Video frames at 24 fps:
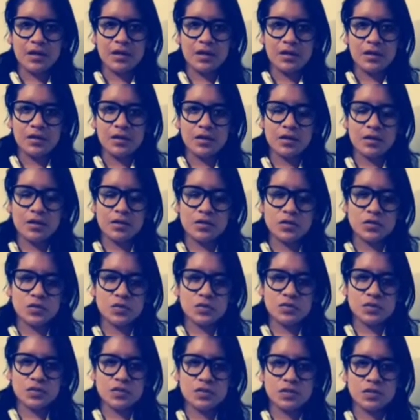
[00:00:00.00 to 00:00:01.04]

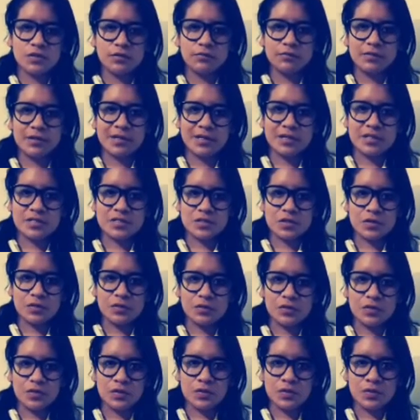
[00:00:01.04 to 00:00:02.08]
units of the
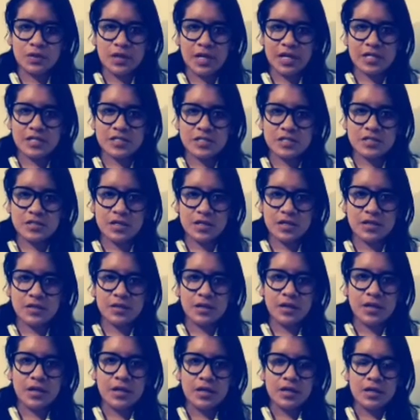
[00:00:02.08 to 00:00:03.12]
sodium alginate,
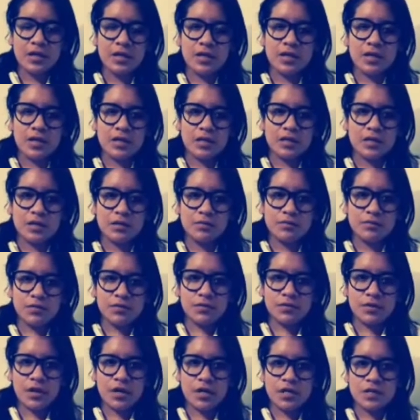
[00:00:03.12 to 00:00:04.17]
giving
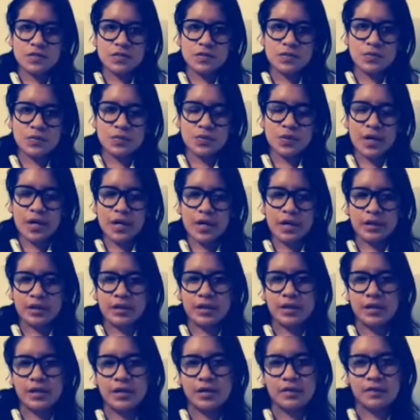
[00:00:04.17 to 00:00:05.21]
rise to a
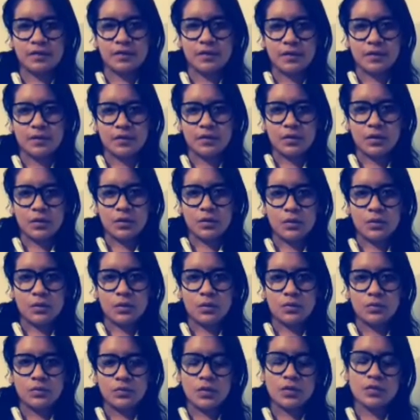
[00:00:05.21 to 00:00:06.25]
get
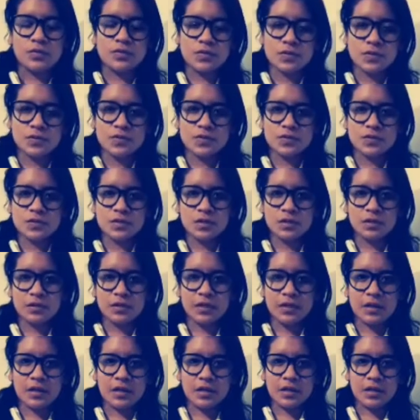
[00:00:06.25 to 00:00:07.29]
known as
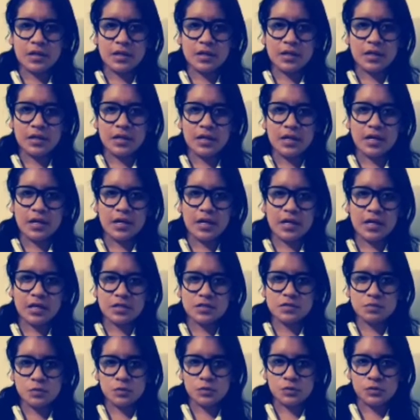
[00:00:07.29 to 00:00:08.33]
the
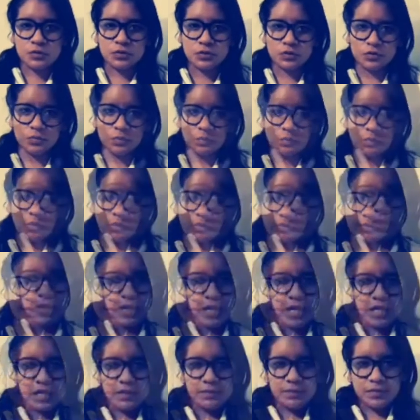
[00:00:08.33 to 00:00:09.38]
Xbox model.
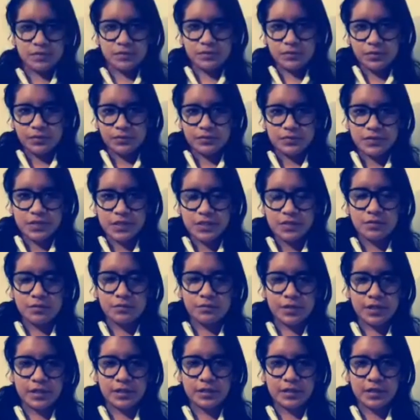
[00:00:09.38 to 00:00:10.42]
In contact
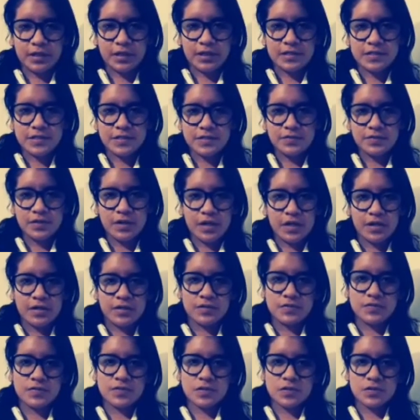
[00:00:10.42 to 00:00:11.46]
with calcium
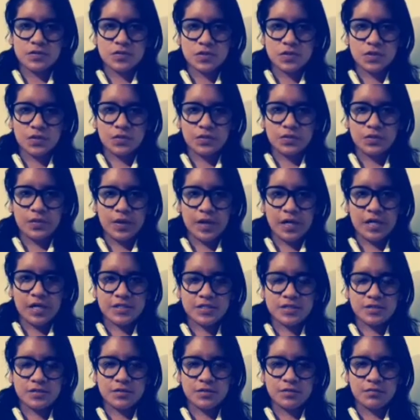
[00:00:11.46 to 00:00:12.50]
ions, sodium
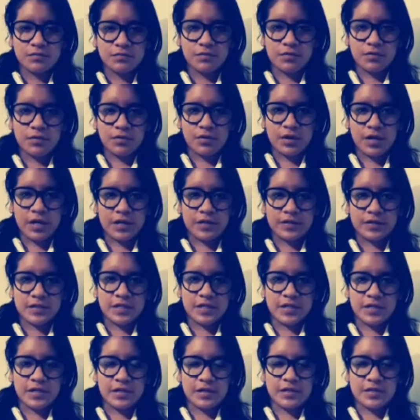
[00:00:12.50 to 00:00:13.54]
alginate for a
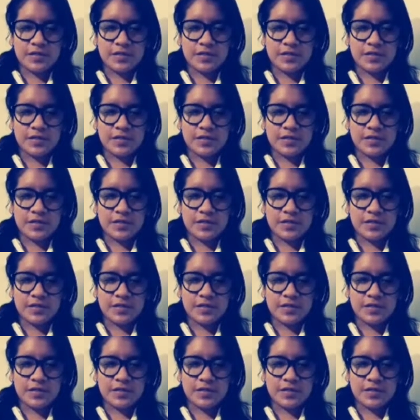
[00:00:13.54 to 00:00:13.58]
gel